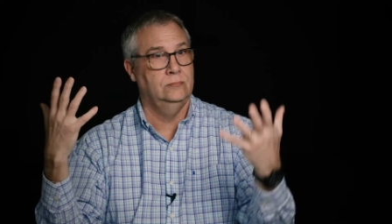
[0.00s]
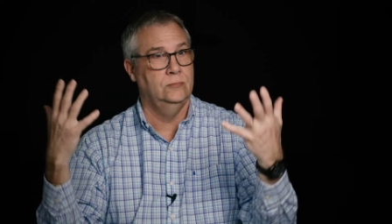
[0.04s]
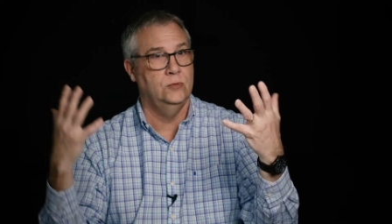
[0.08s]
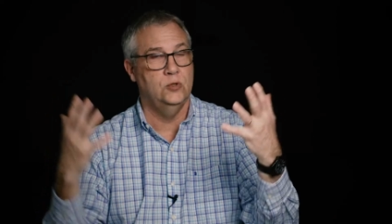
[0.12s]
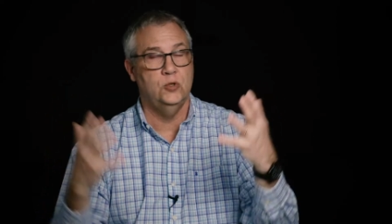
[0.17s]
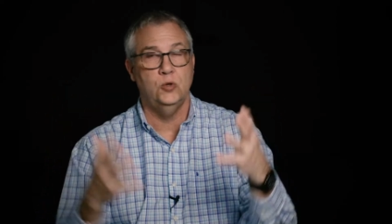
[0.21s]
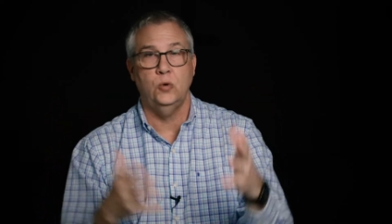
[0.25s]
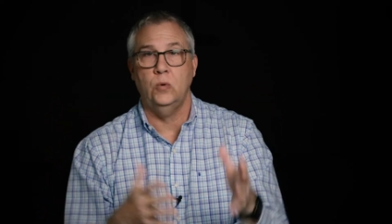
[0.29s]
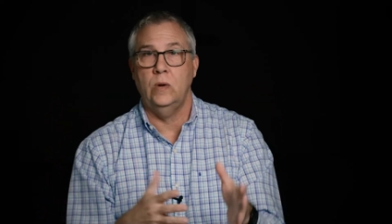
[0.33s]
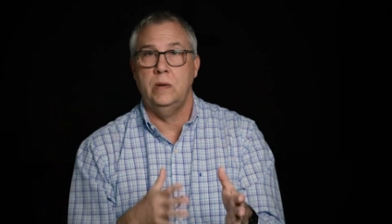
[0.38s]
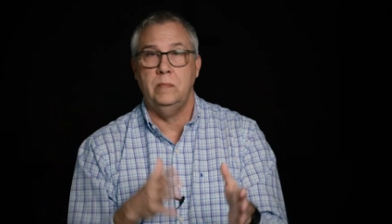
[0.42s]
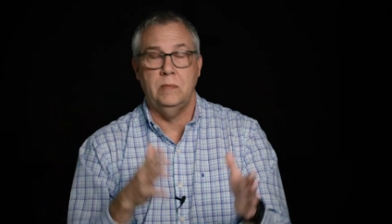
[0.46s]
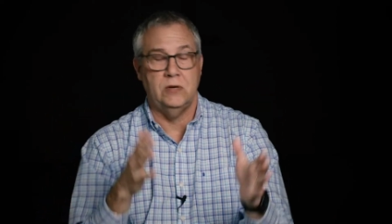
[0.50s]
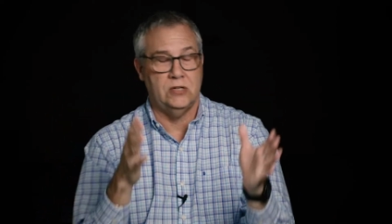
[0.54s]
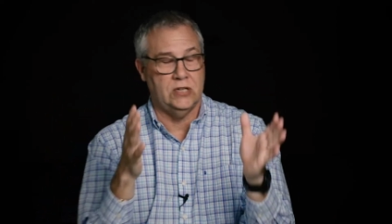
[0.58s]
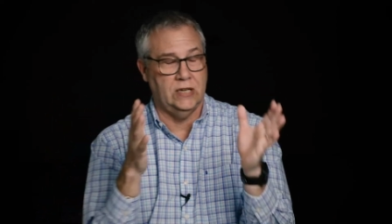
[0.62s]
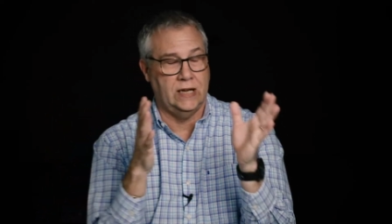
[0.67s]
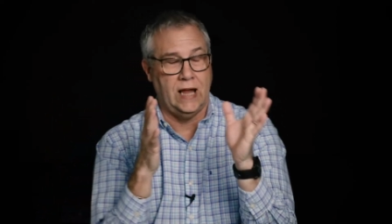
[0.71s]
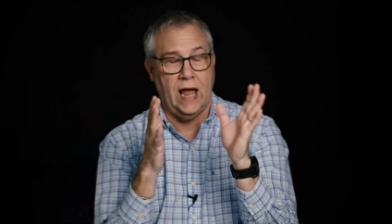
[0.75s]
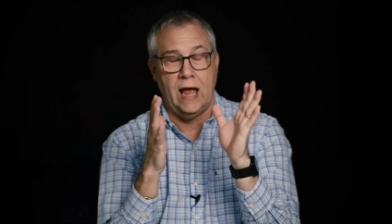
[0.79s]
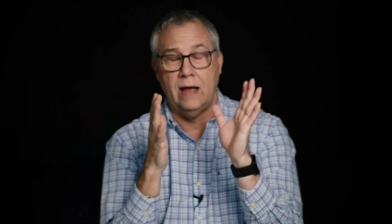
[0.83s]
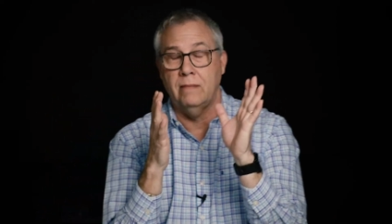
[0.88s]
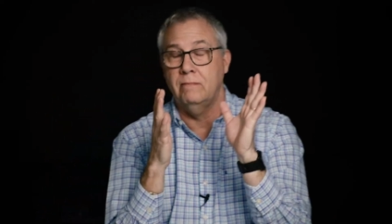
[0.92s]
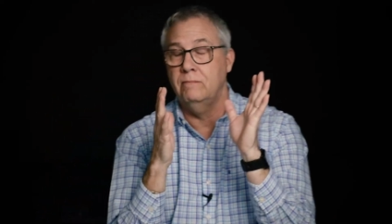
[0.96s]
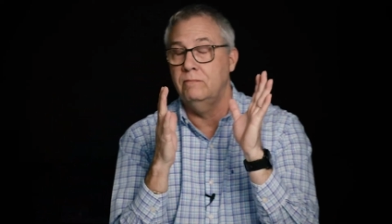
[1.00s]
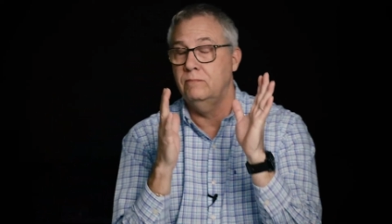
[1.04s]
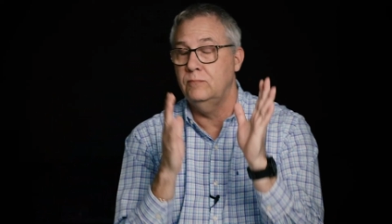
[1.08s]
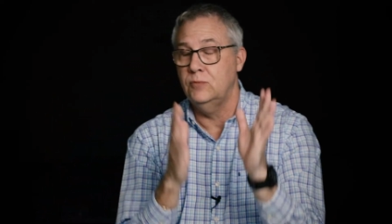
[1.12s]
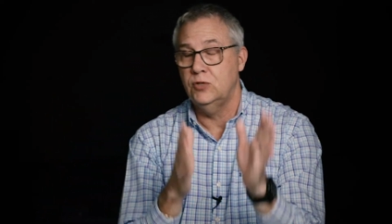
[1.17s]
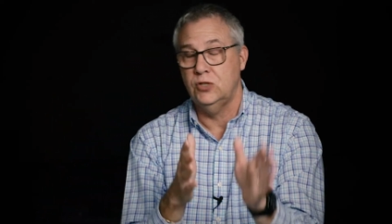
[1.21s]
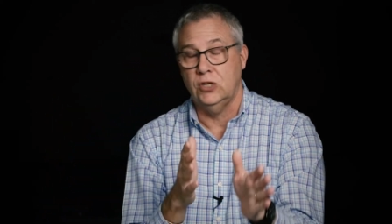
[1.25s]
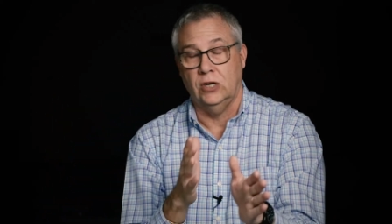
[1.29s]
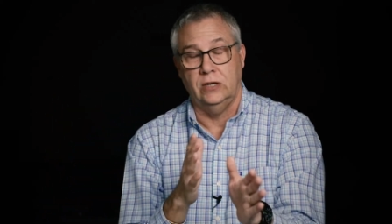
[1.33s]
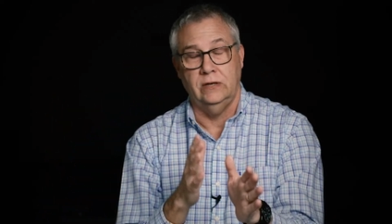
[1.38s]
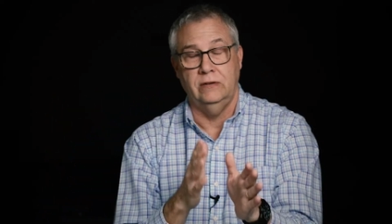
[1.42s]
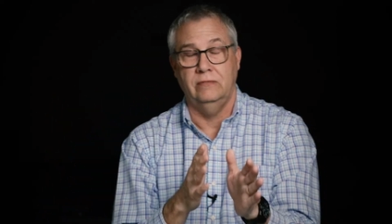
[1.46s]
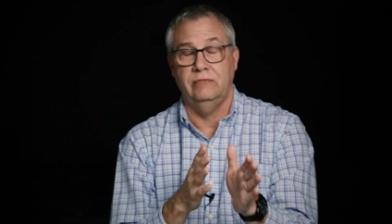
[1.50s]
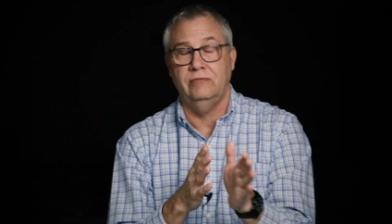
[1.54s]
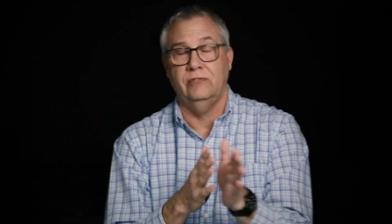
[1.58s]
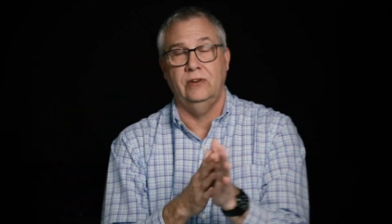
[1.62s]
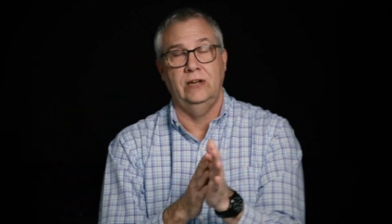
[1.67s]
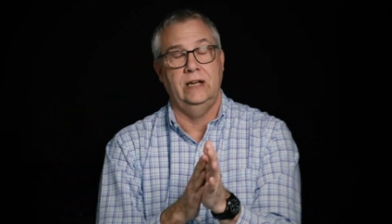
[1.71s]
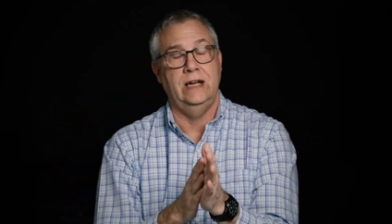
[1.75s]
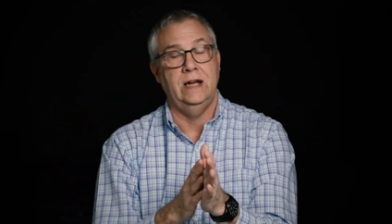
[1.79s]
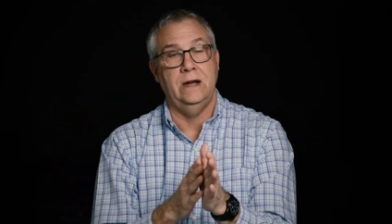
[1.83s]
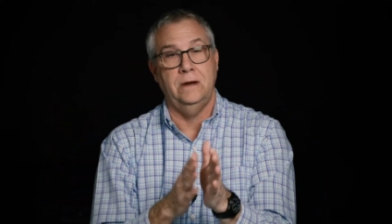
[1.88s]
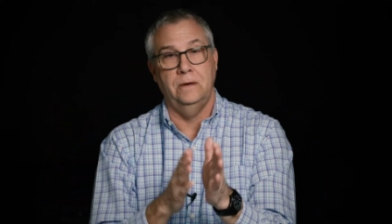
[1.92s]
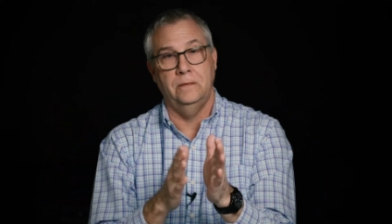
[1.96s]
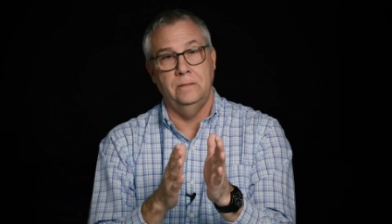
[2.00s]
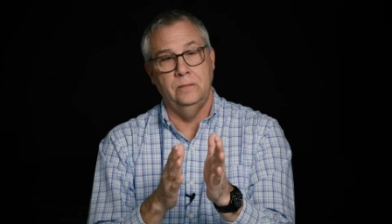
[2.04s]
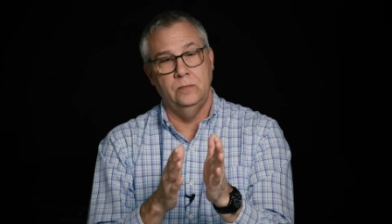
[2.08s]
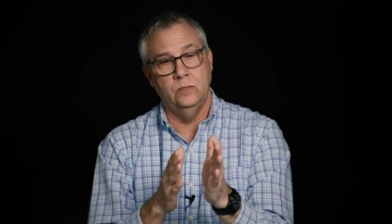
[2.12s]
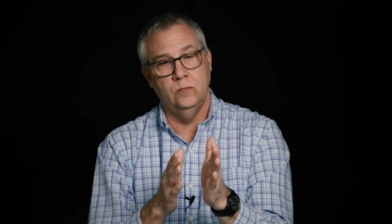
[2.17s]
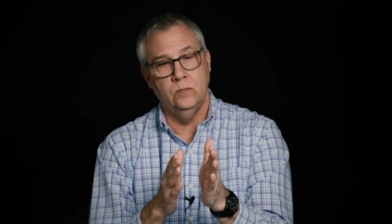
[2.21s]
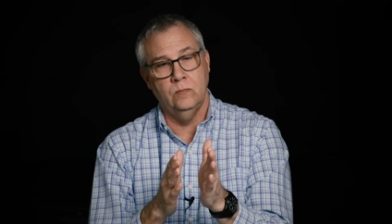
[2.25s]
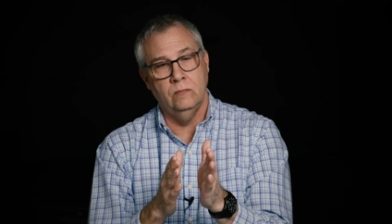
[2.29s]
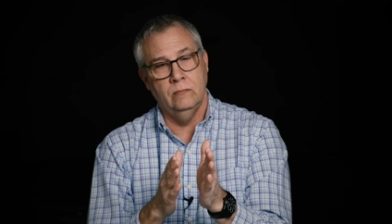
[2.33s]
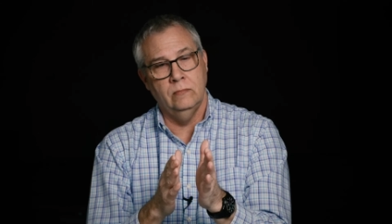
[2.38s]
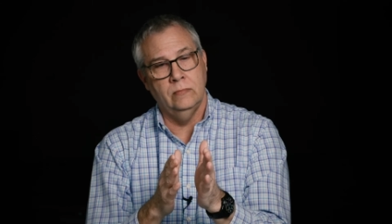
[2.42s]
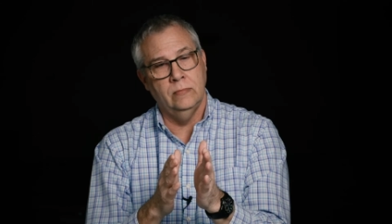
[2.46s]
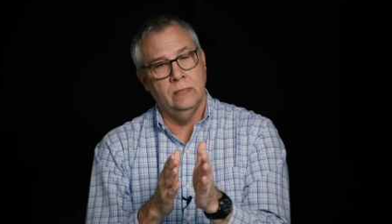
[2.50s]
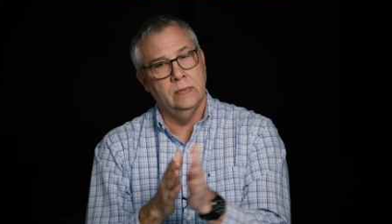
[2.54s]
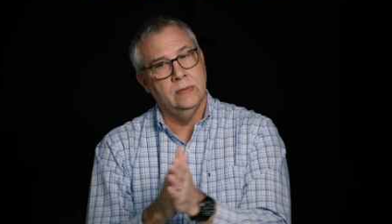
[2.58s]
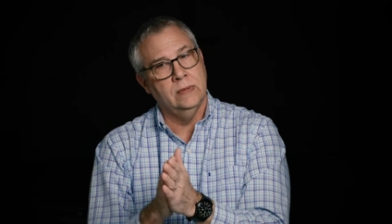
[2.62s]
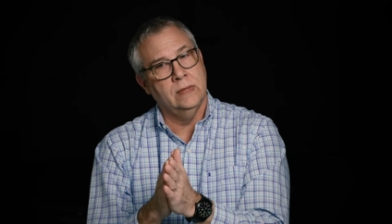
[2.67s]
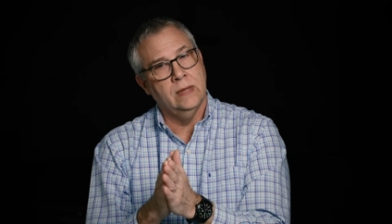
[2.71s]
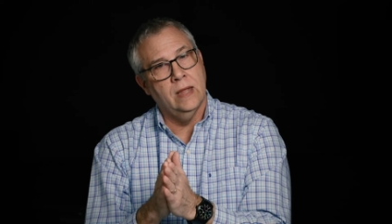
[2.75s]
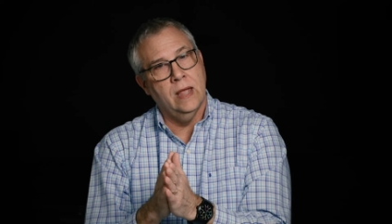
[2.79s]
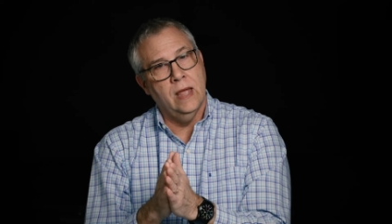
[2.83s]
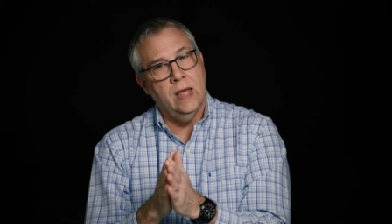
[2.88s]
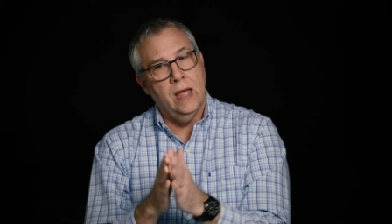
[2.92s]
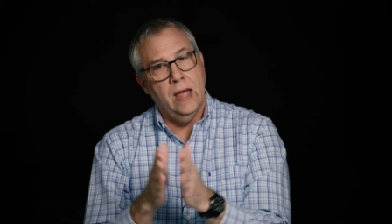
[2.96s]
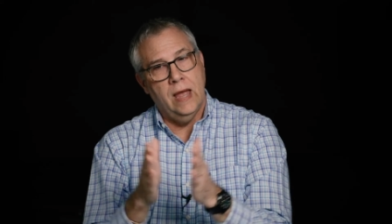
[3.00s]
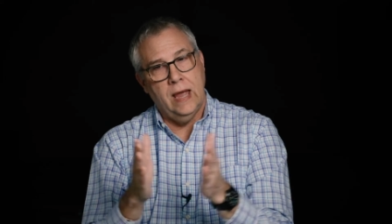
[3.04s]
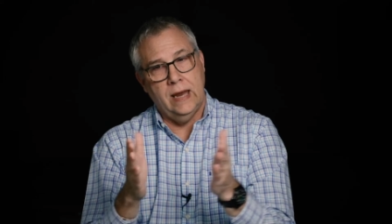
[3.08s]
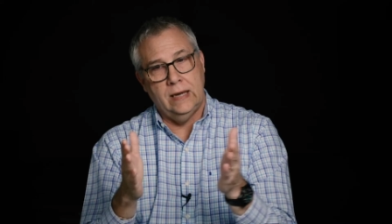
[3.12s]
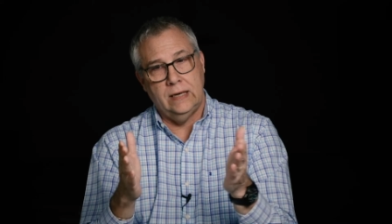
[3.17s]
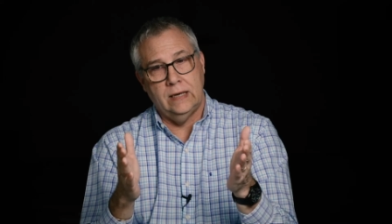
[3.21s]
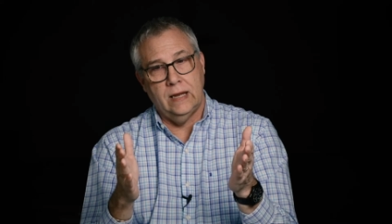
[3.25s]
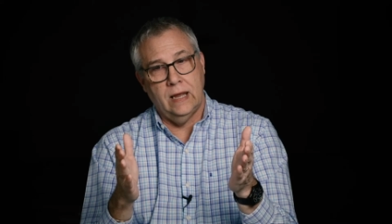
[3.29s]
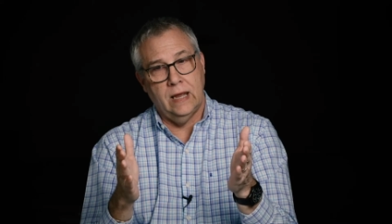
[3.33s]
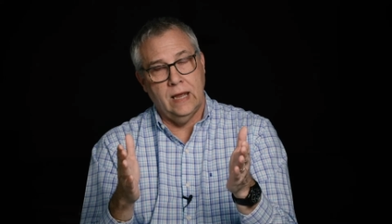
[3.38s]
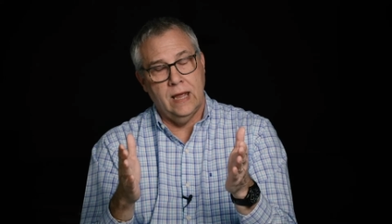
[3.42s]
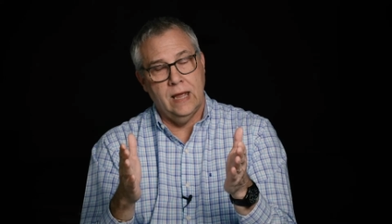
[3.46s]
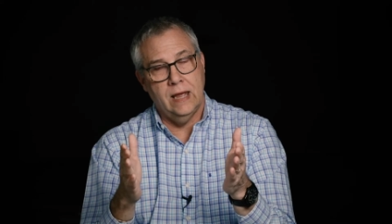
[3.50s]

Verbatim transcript: squeamish, like I'm starting to freak out, and